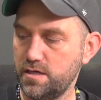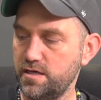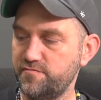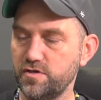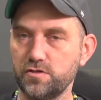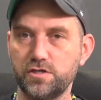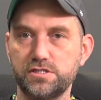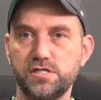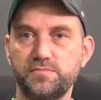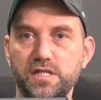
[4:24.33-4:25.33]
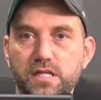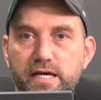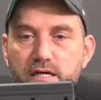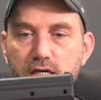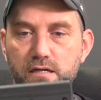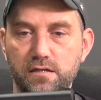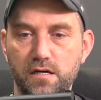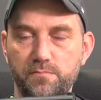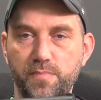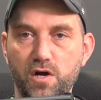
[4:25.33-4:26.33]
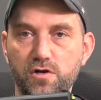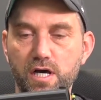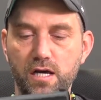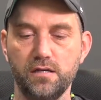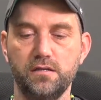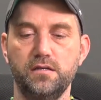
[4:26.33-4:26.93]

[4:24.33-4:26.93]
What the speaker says: If you look at something like a Byrna,